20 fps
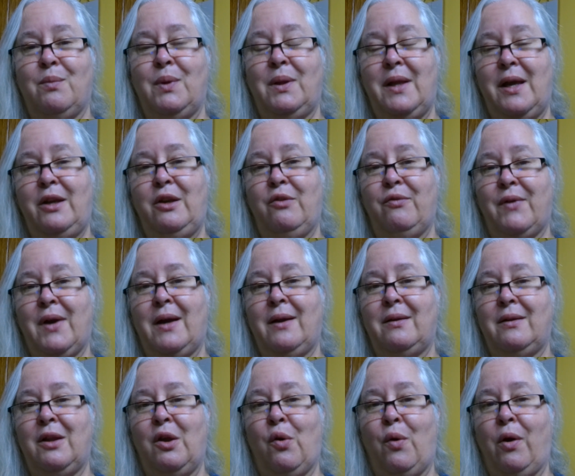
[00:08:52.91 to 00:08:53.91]
and then you've
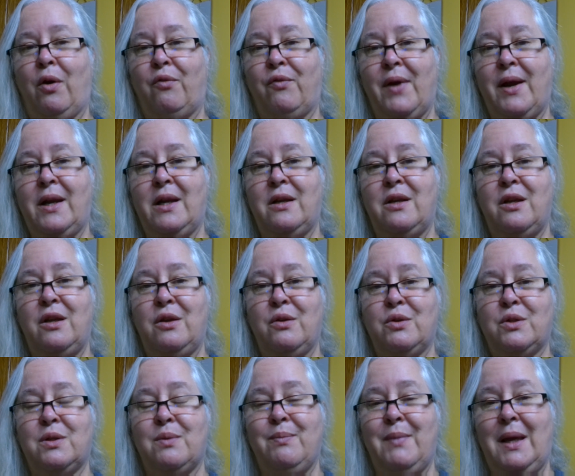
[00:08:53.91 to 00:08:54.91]
got the oil ready to
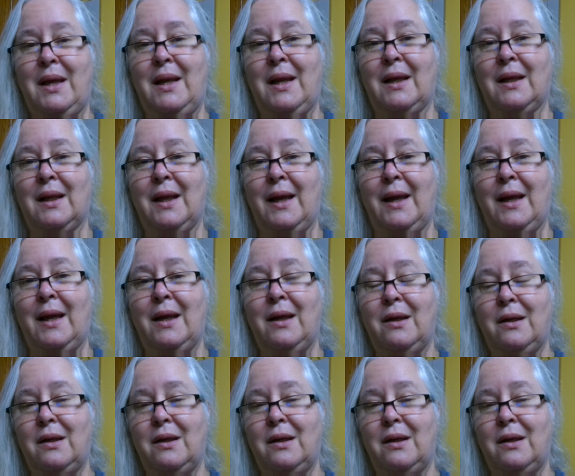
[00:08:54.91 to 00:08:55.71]
use immediately.